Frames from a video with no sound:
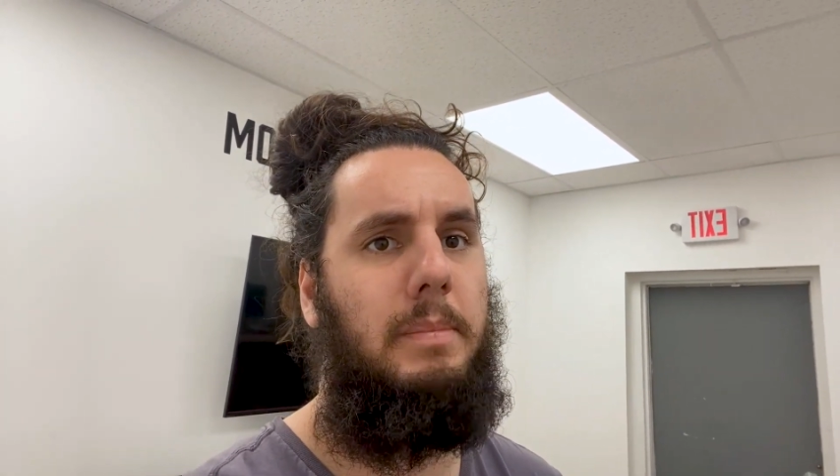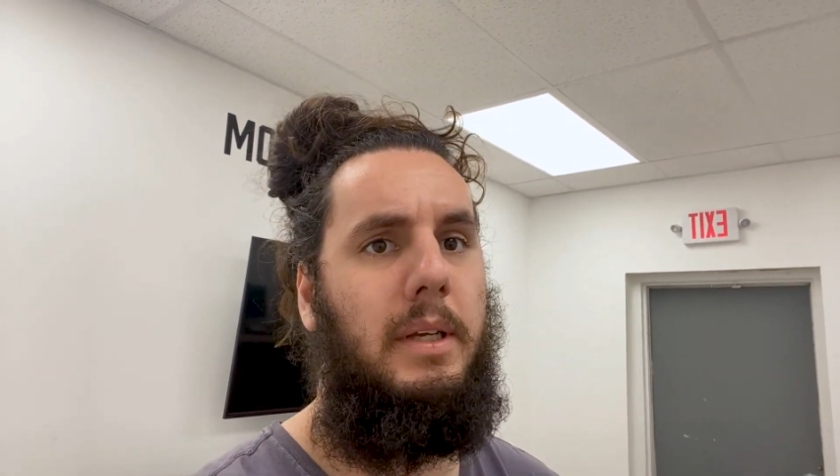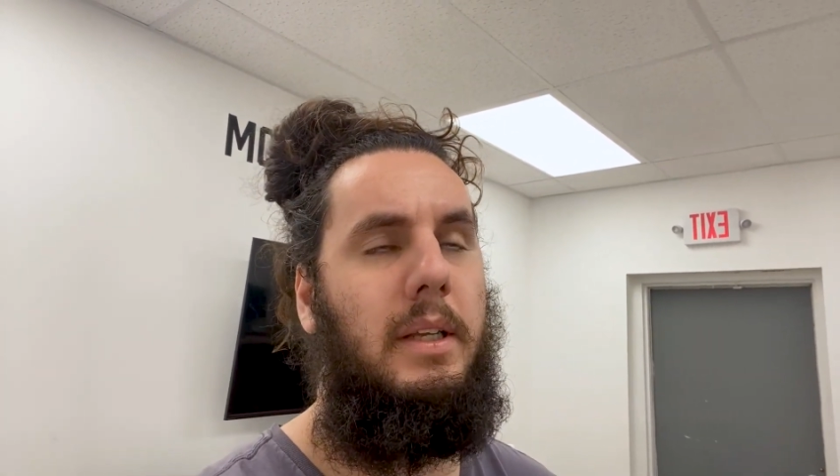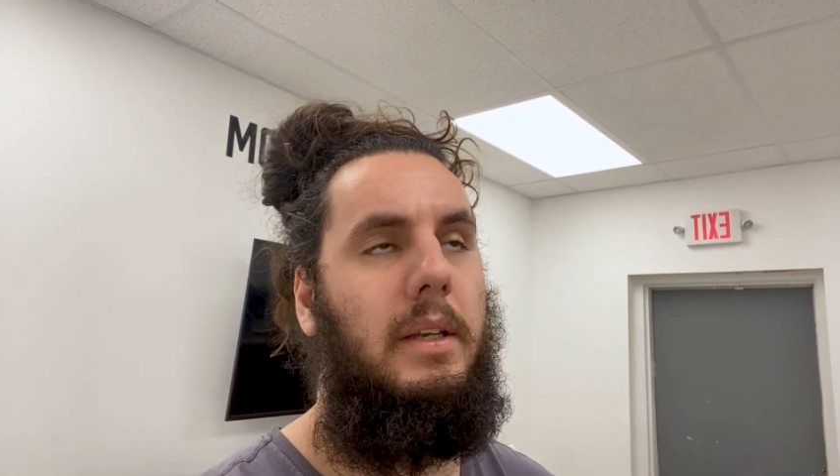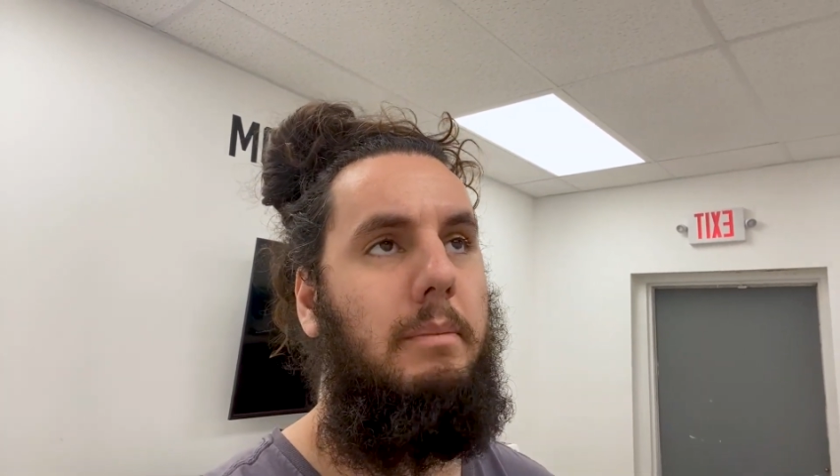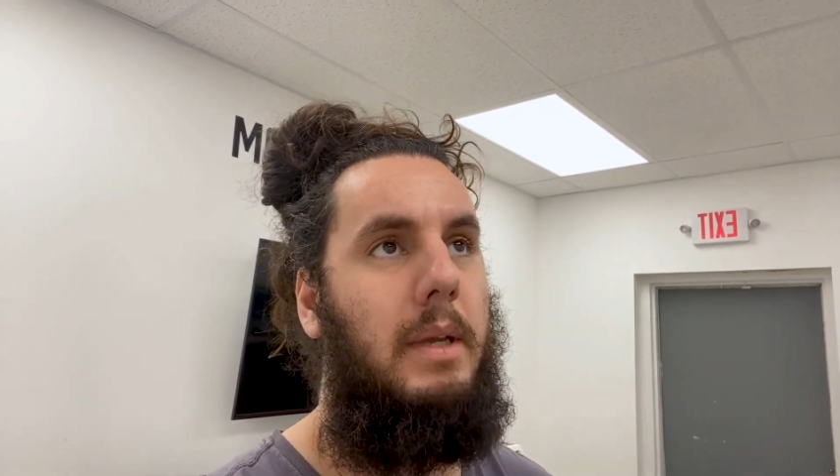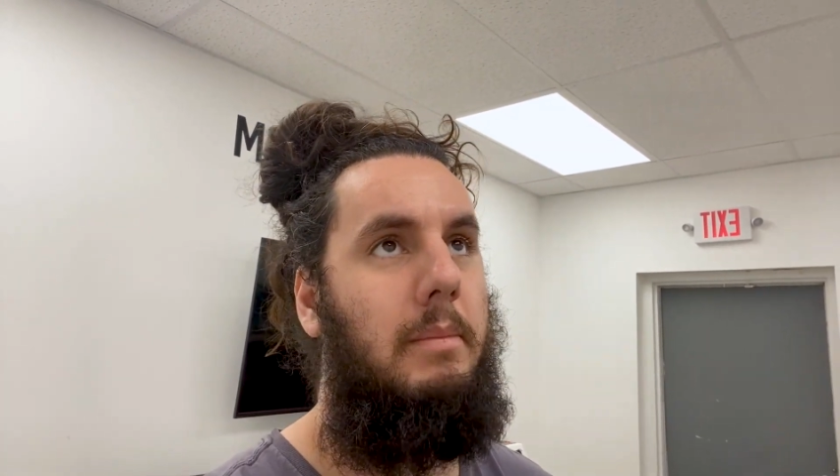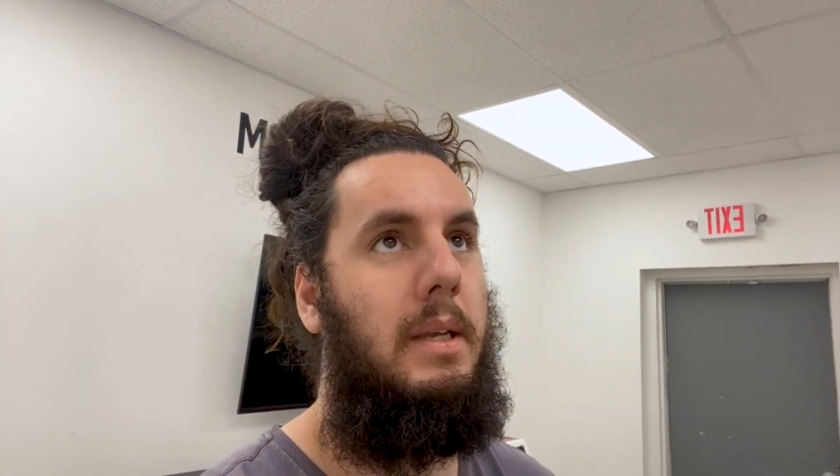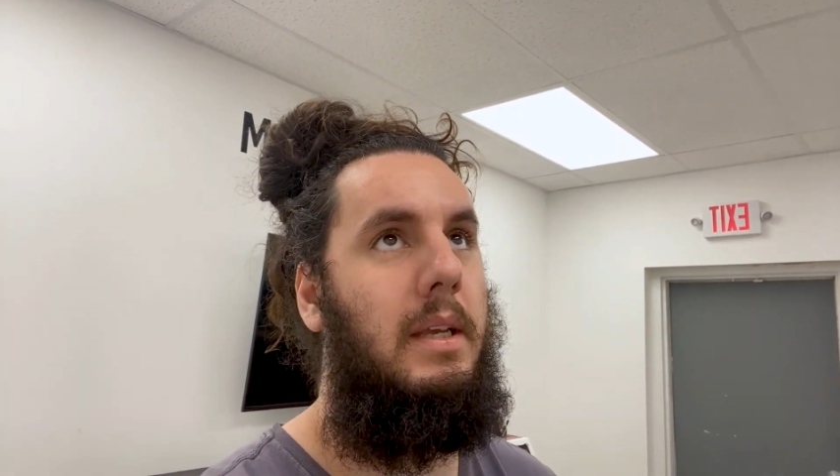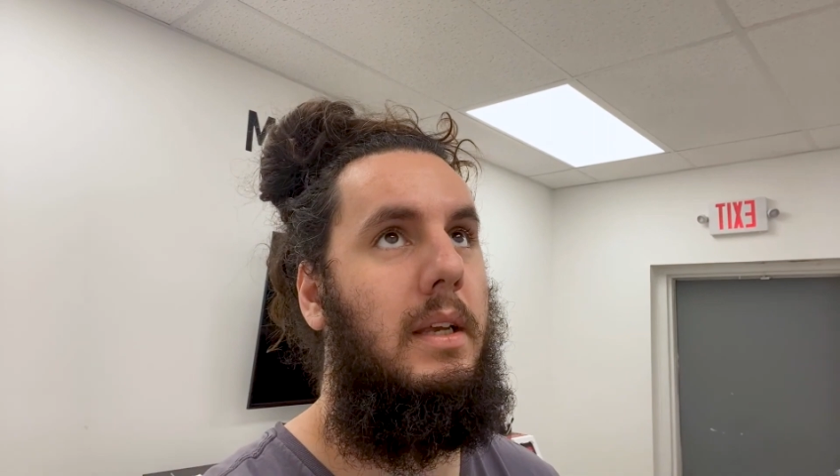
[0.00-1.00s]
but
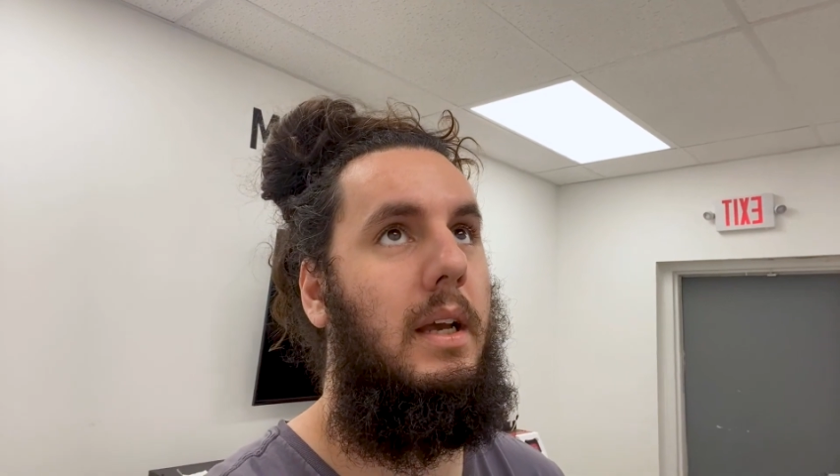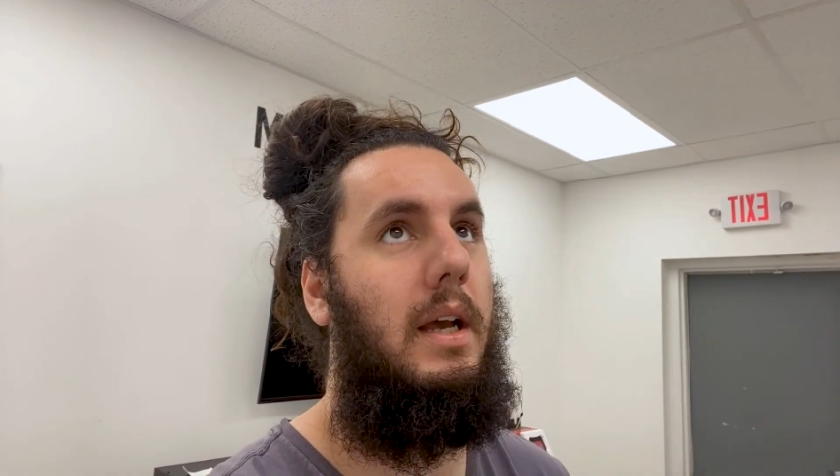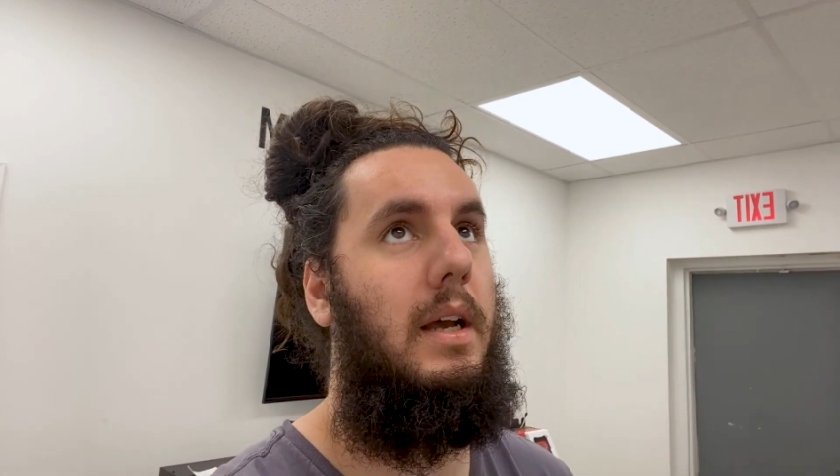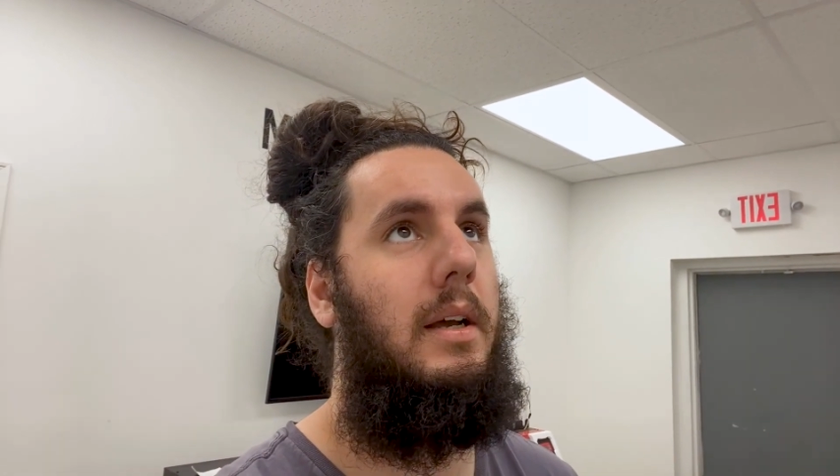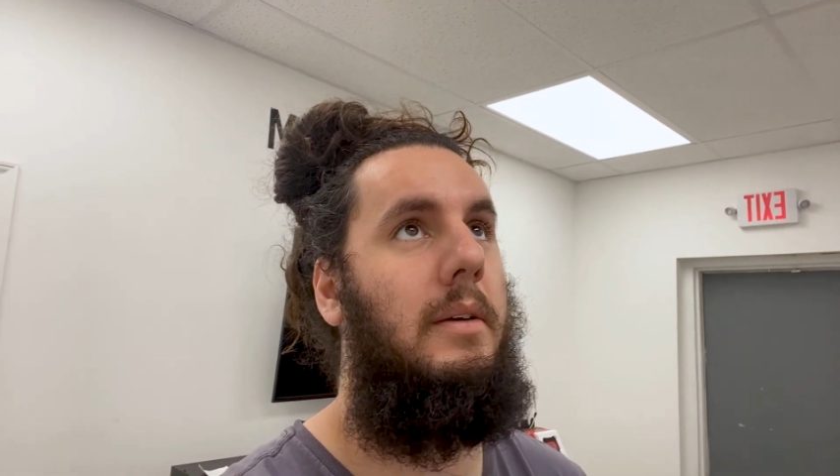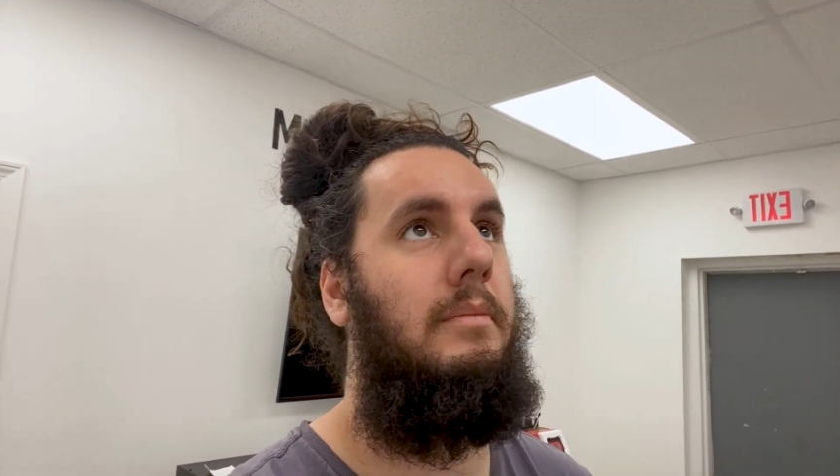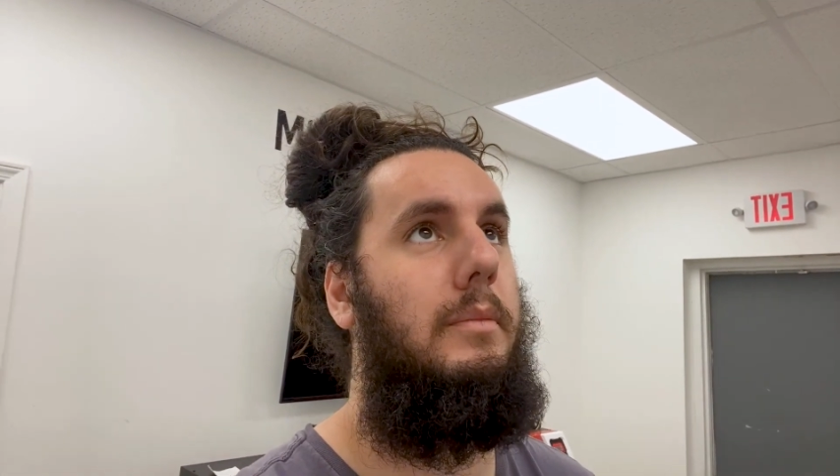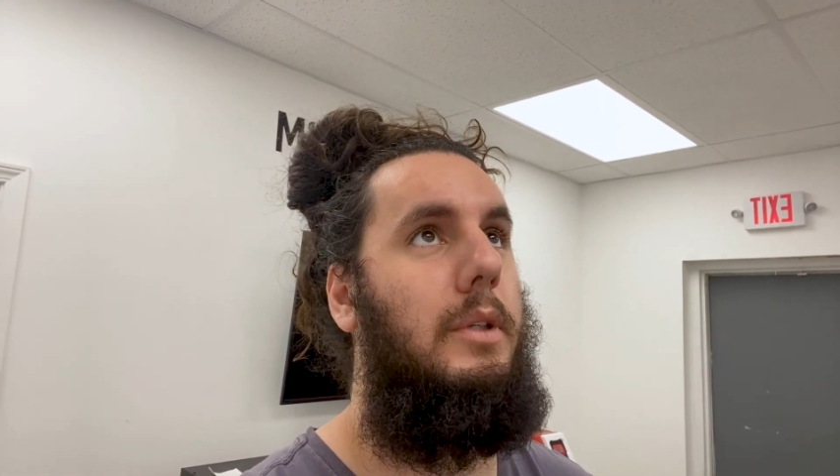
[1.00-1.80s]
maybe um,